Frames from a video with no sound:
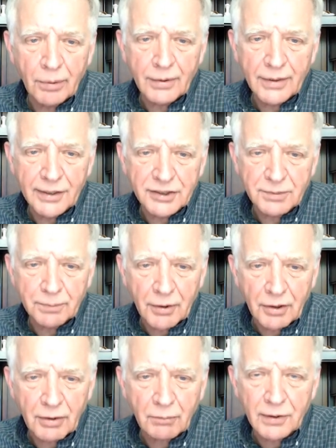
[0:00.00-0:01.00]
in the
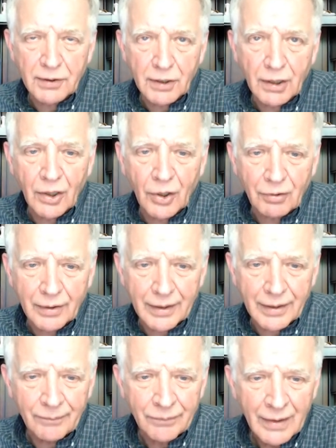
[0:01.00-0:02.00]
spirit with the lowly